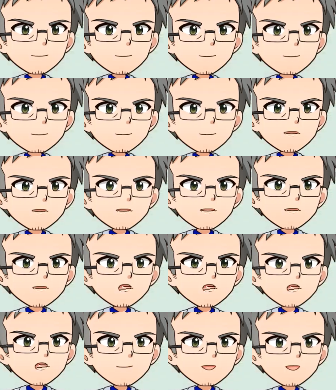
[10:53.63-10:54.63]
How
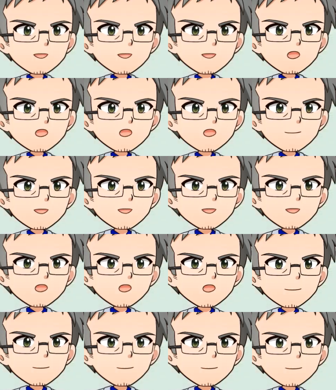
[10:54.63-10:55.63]
about a smartphone?
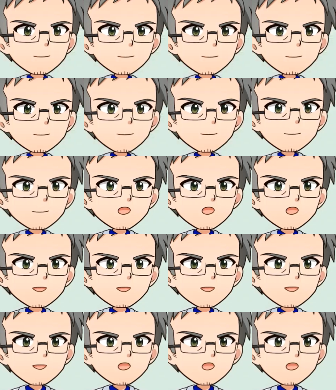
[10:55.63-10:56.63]
What
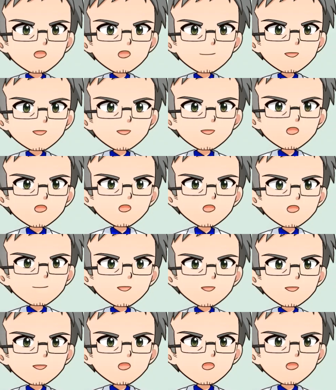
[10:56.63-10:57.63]
kind of sensors are
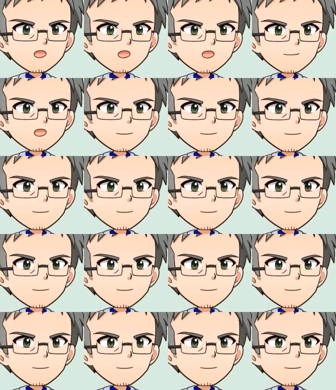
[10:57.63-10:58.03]
used?